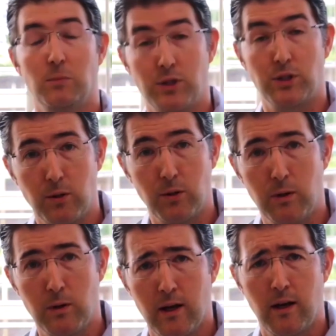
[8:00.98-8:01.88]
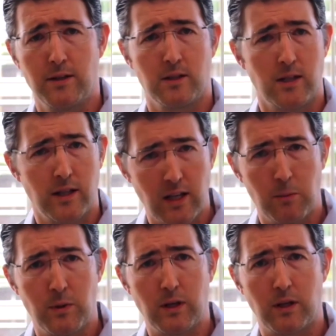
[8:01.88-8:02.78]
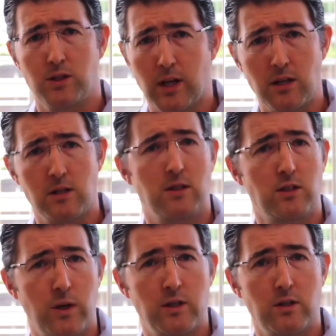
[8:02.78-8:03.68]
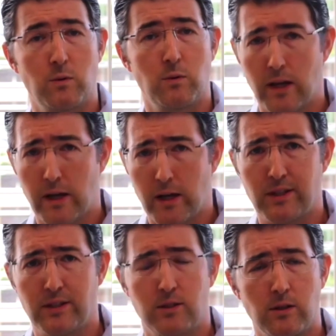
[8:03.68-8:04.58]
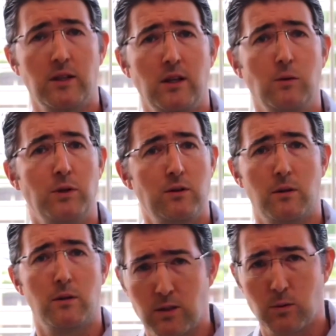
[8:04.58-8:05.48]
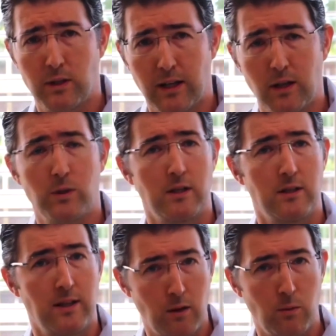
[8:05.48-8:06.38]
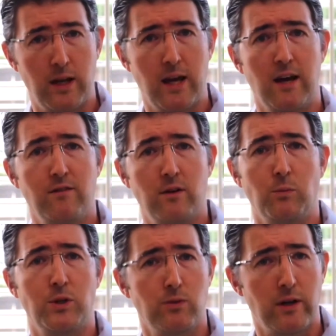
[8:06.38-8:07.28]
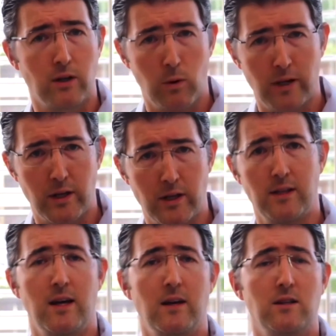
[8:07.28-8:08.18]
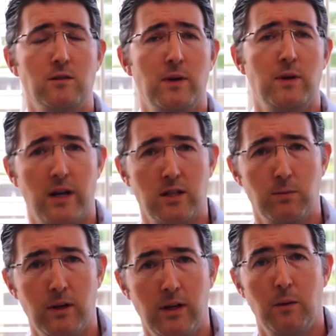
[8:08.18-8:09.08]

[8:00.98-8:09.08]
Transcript: Number two, it's a dynamic and changing situation with a lot of uncertainty. We do the best we can with the data we have, and we try to quantitate that as best possible,